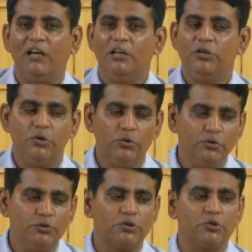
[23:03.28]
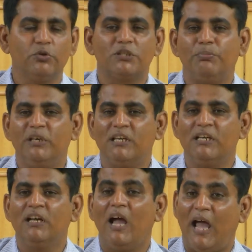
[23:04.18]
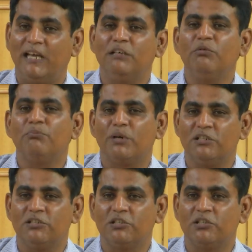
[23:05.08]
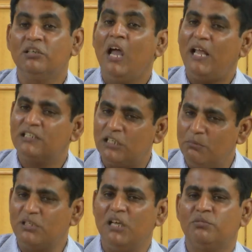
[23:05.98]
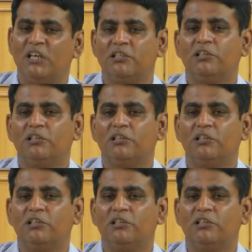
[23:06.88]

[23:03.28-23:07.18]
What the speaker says: used to speaking and giving presentation, and sometimes as a